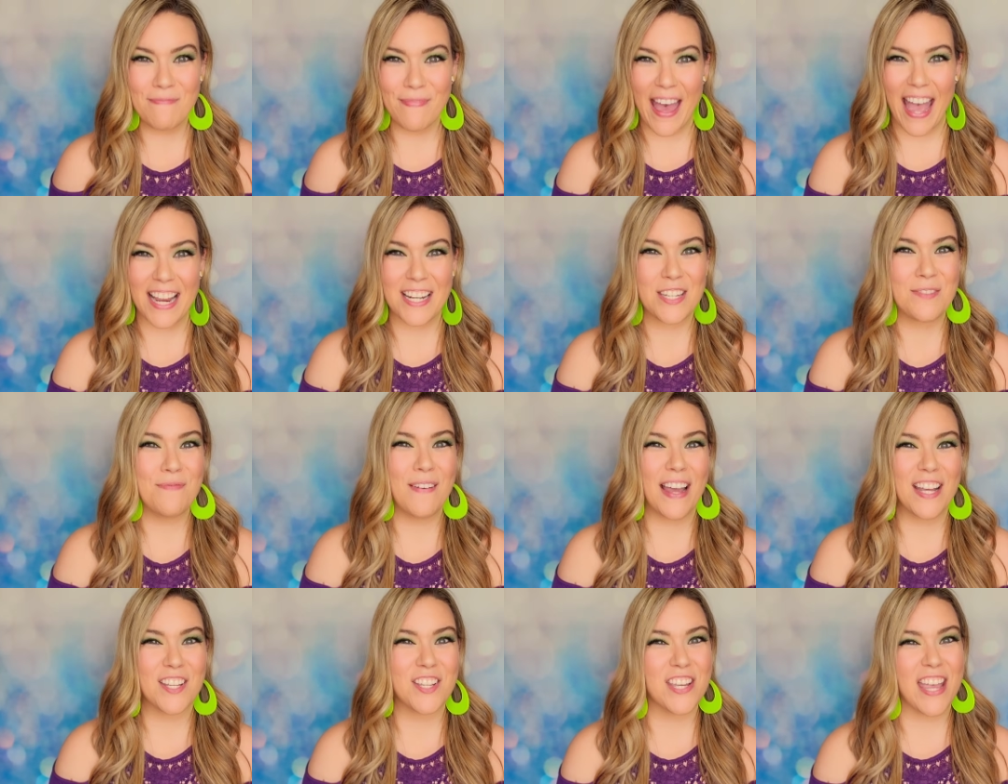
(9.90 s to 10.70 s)
back to
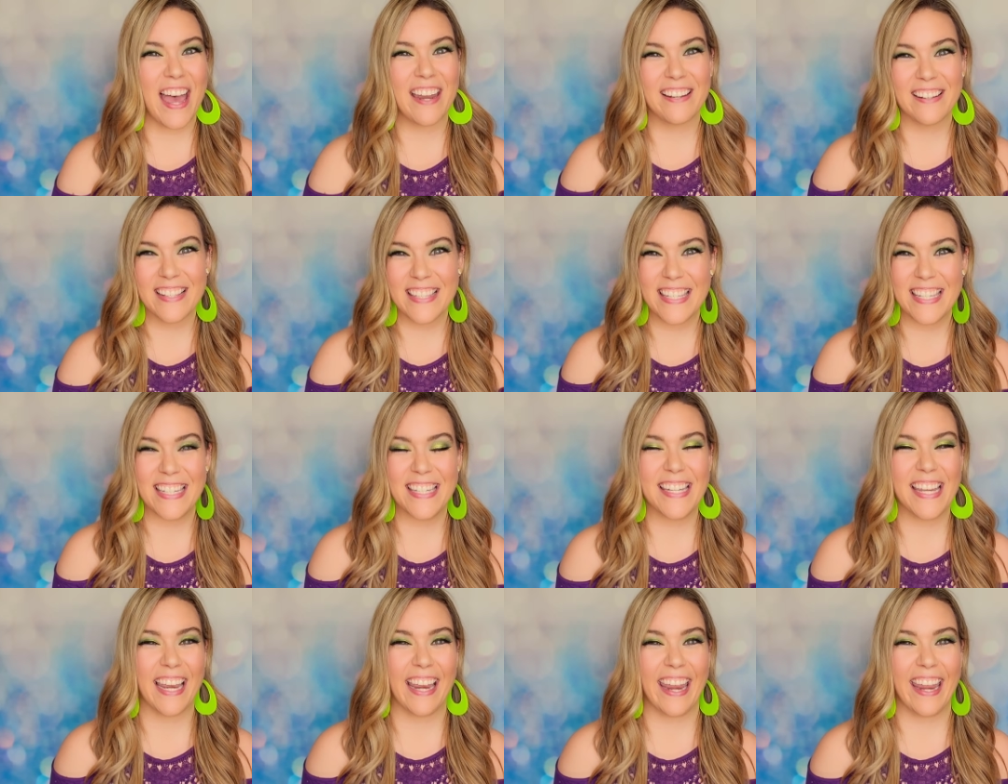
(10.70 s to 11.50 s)
my channel
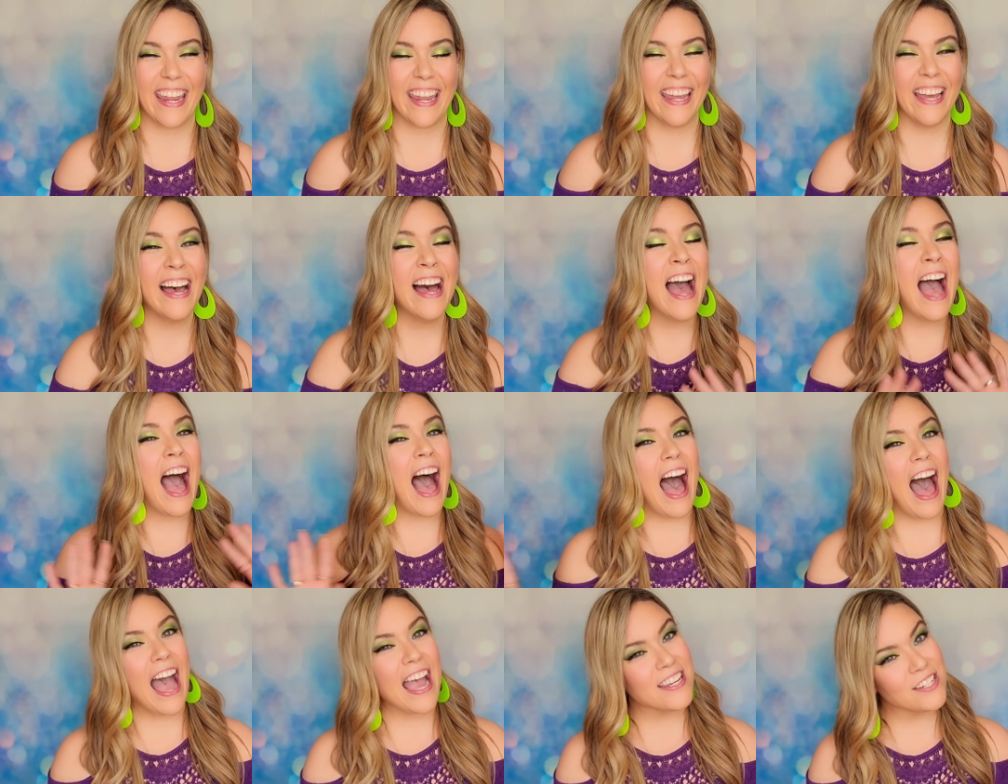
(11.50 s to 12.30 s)
today.
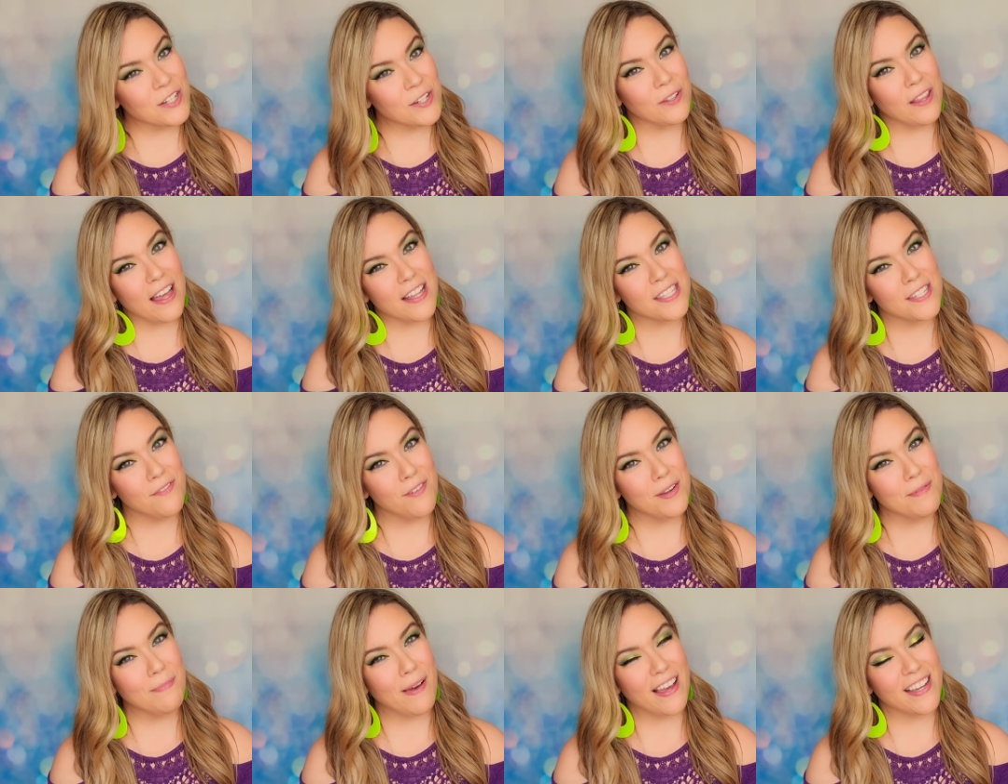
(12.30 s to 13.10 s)
I do lots of
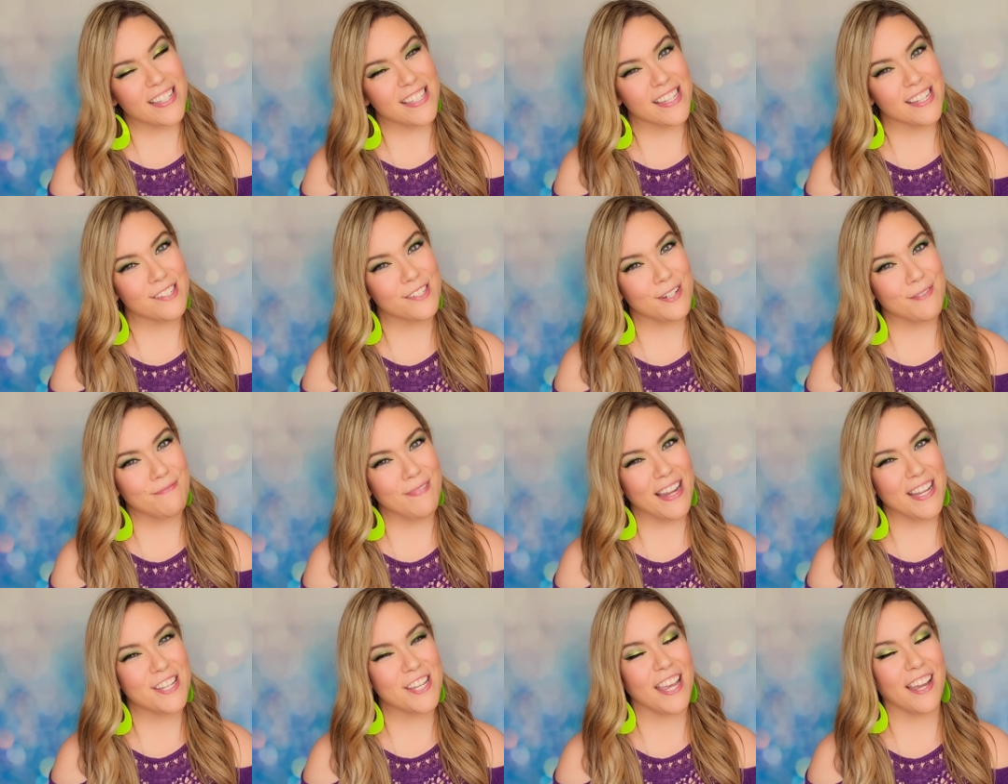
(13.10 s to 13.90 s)
unboxings on
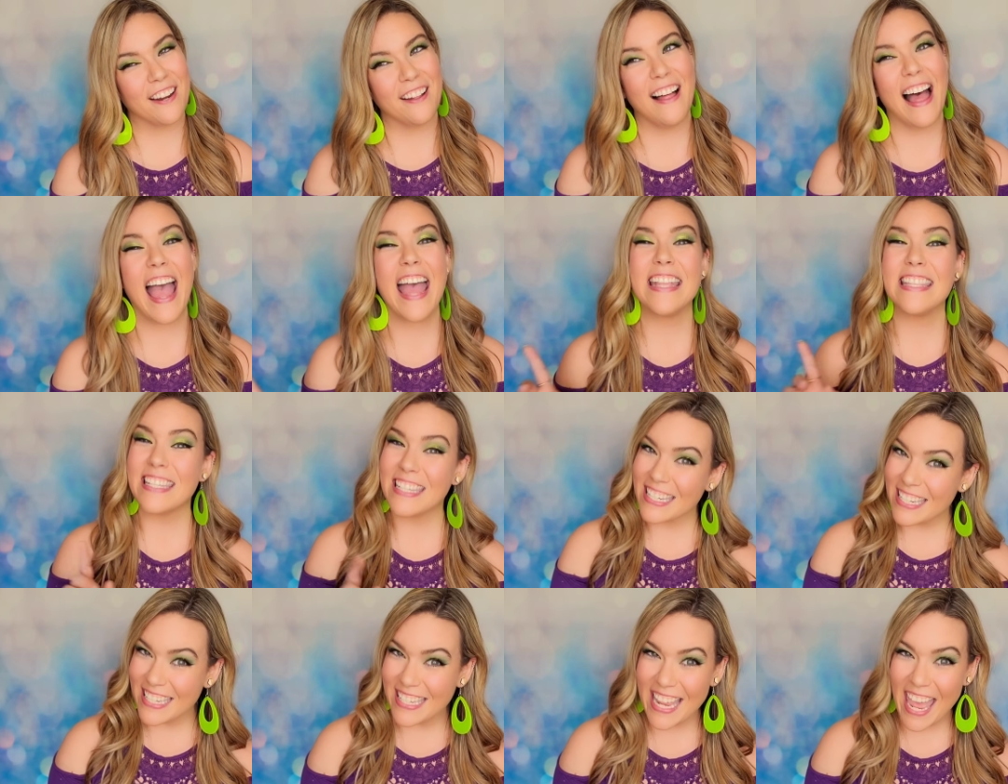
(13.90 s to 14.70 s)
my channel, and
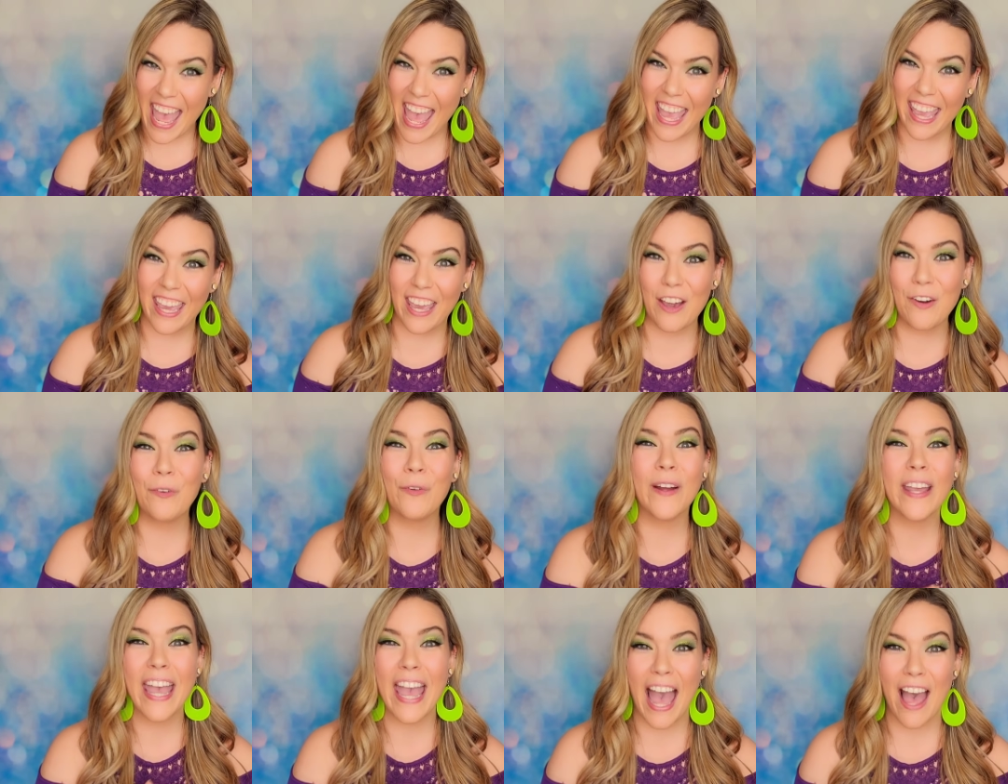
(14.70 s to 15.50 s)
today
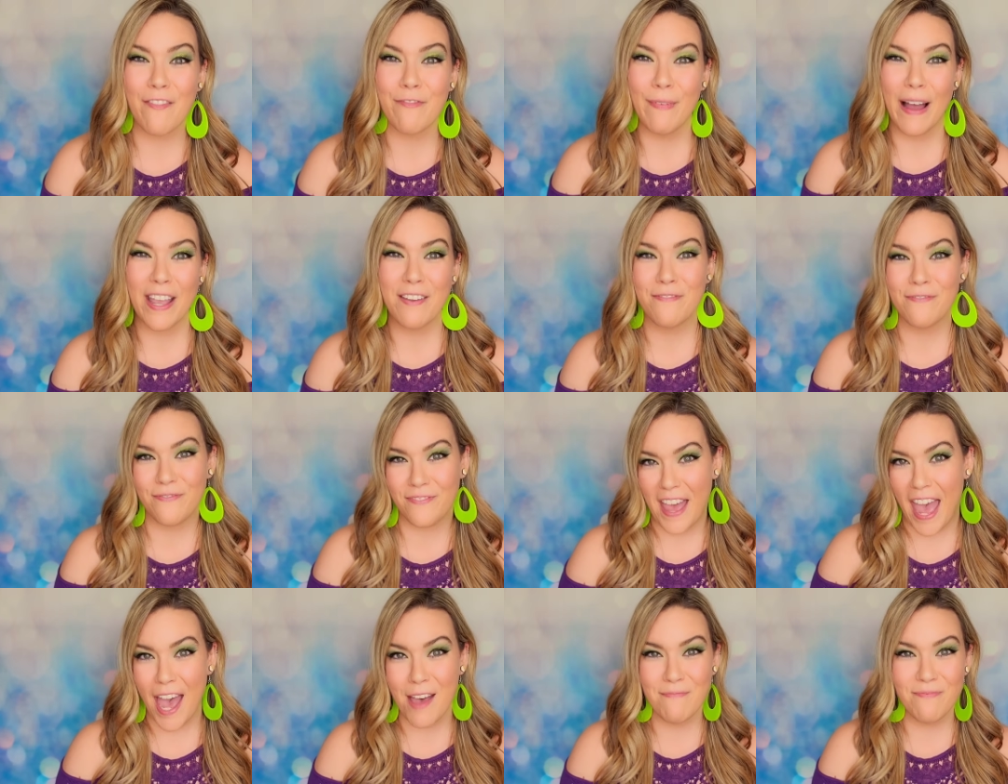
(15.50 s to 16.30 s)
we have my
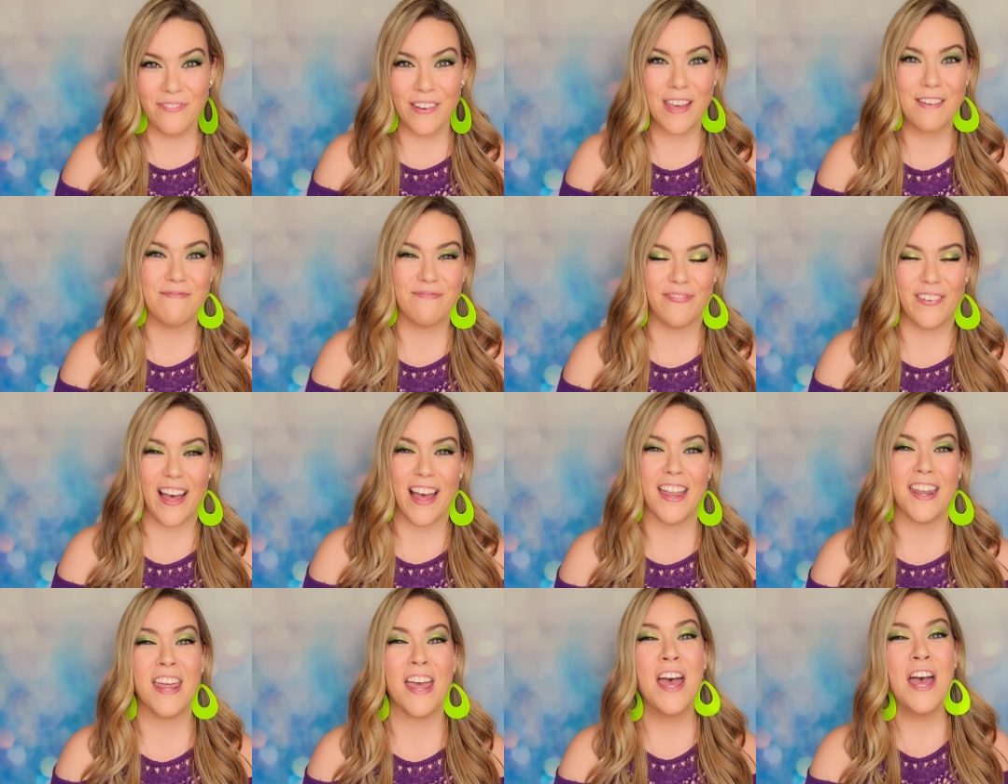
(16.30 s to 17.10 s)

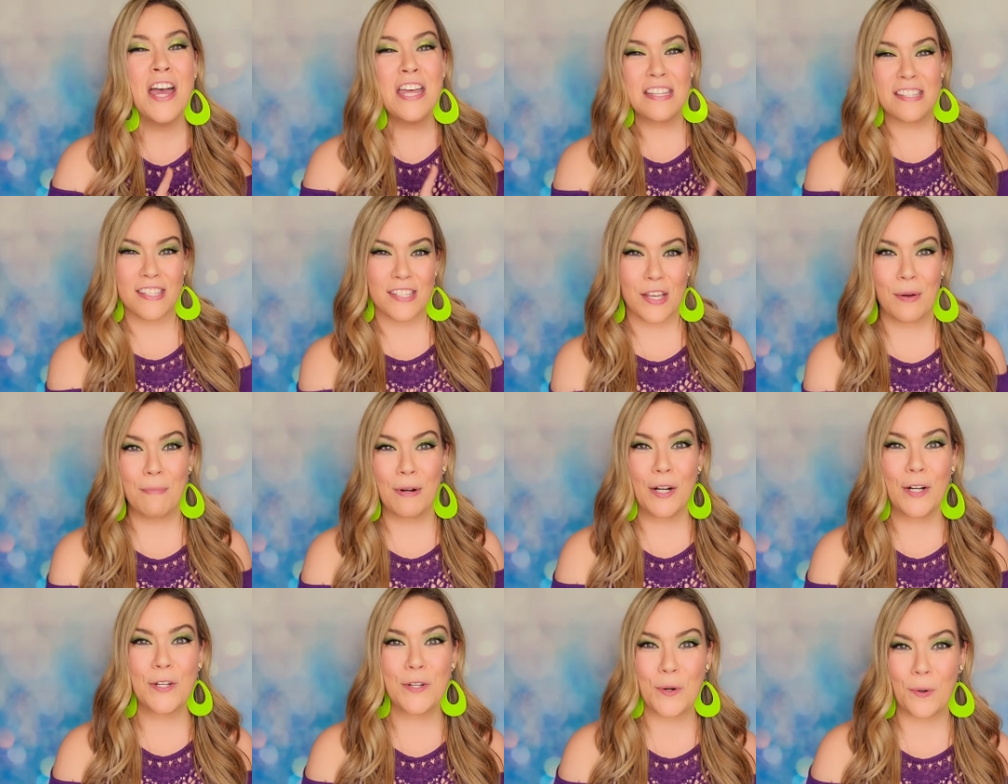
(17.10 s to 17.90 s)
FabFitFun
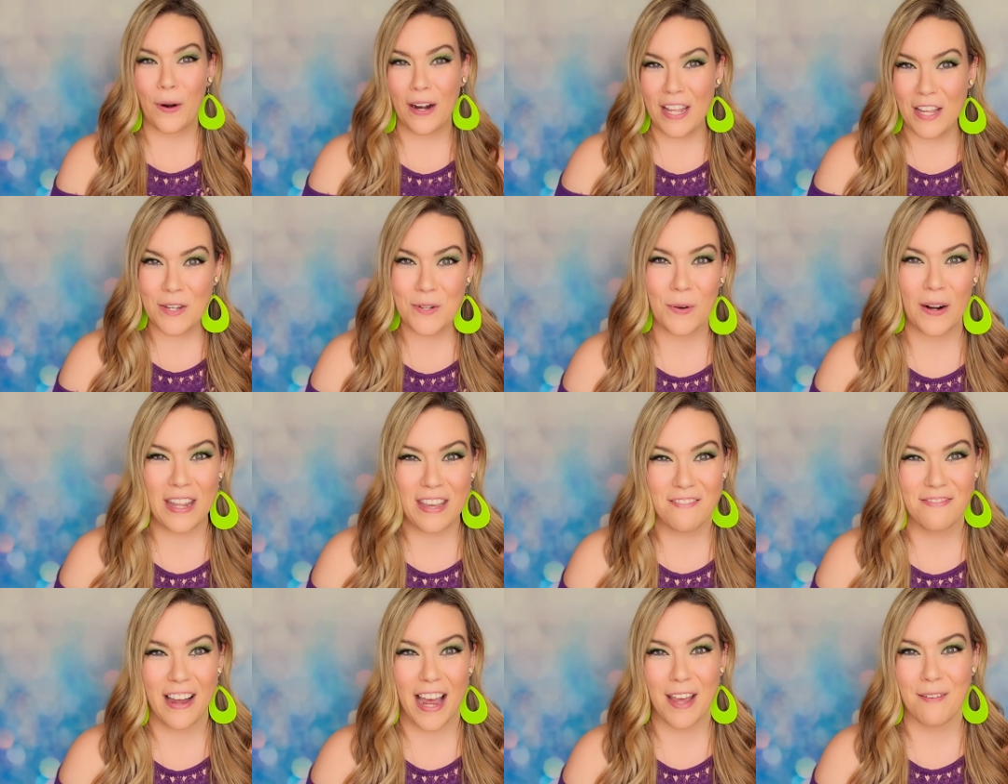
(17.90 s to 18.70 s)
Summer
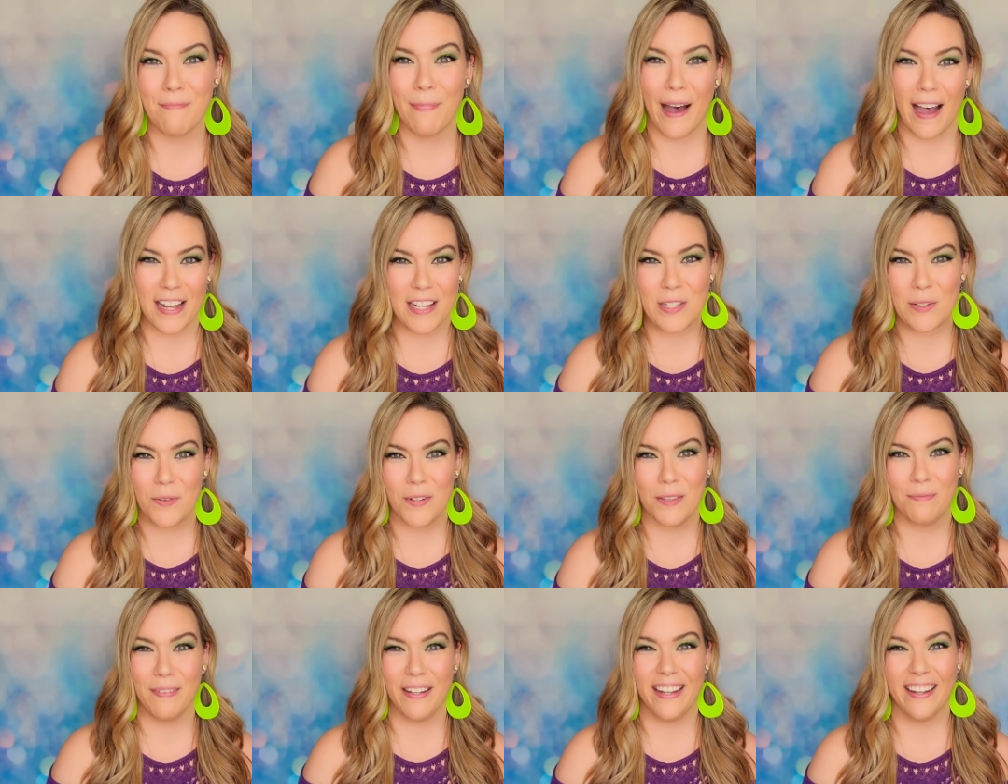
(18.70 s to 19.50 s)
2025 box
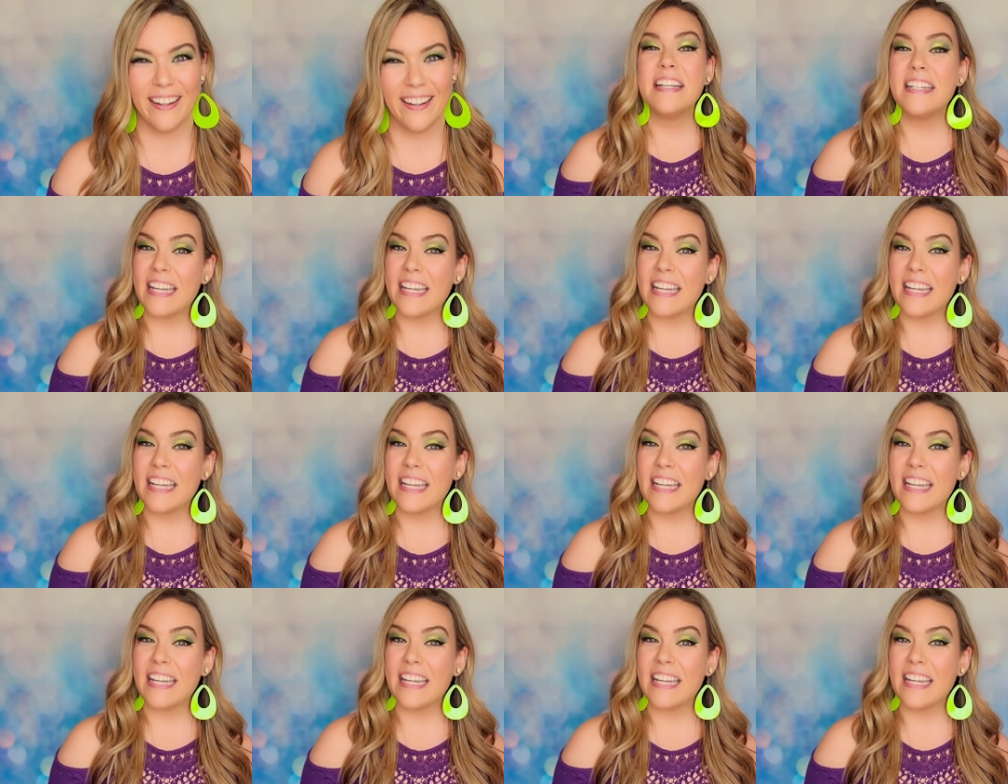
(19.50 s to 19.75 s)
with me.